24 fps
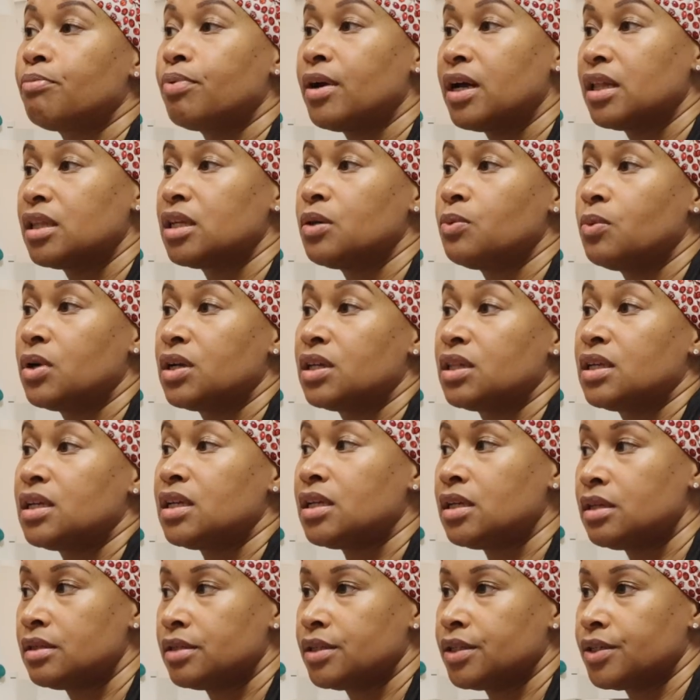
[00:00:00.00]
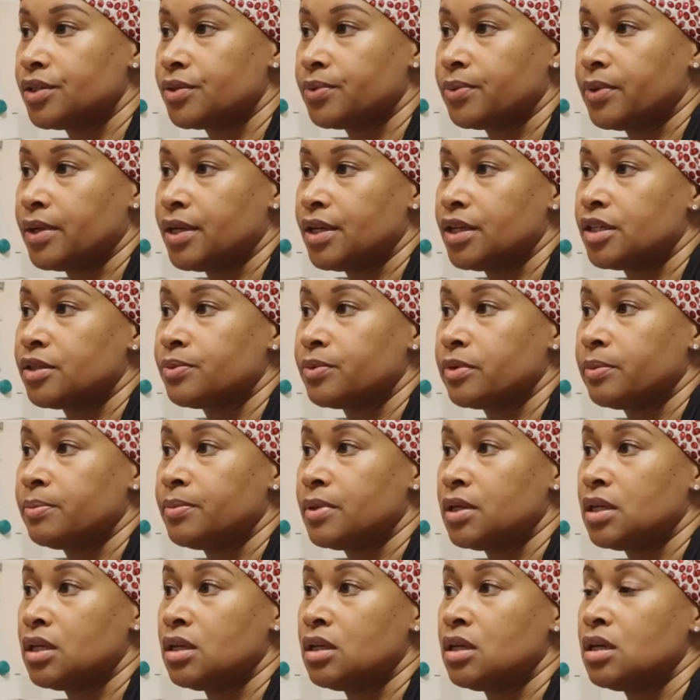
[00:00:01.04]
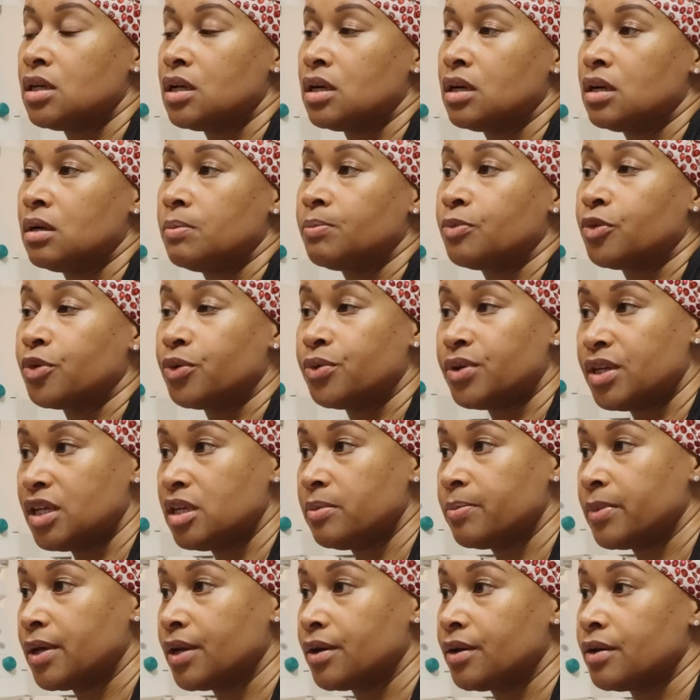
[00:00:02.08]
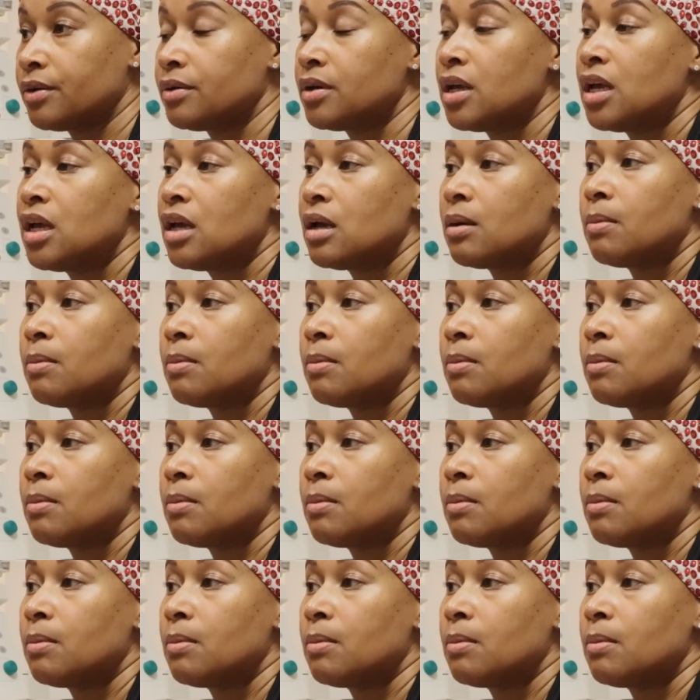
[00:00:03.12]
Probably one of the easiest ways would be um, through email.